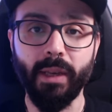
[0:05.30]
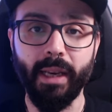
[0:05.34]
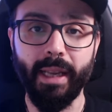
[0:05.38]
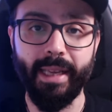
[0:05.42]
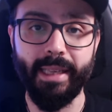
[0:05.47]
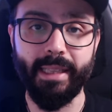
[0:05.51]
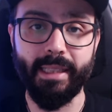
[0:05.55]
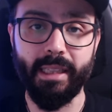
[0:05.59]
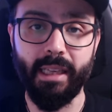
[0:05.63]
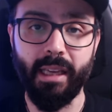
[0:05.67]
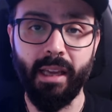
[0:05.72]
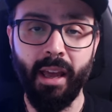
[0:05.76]

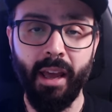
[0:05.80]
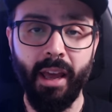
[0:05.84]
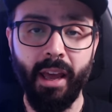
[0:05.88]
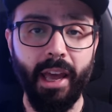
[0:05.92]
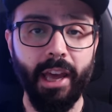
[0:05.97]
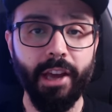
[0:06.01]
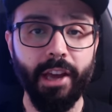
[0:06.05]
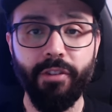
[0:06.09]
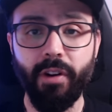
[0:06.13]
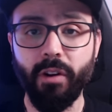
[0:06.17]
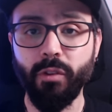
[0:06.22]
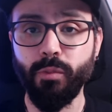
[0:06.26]
Lazy, a
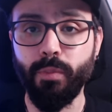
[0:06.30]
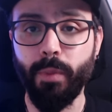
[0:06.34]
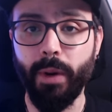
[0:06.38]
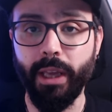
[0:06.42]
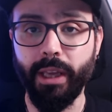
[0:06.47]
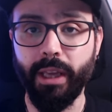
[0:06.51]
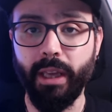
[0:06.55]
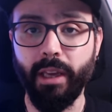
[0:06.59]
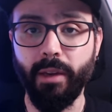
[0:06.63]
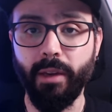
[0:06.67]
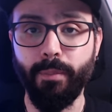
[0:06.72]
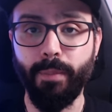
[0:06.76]

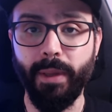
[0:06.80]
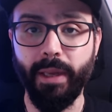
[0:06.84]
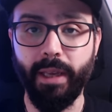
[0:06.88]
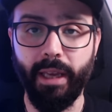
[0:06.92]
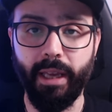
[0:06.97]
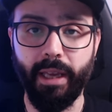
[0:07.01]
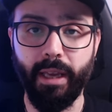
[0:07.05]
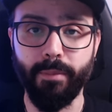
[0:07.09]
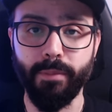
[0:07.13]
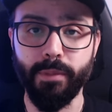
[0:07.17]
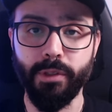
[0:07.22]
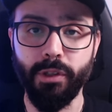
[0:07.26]
groundbreaking
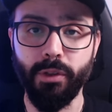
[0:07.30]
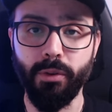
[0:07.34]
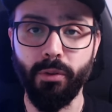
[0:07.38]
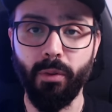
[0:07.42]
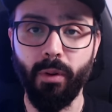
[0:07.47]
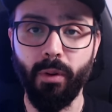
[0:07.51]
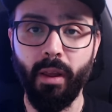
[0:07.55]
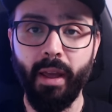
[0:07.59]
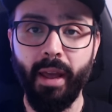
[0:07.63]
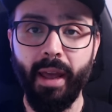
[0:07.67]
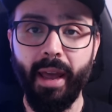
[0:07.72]
PKM tool,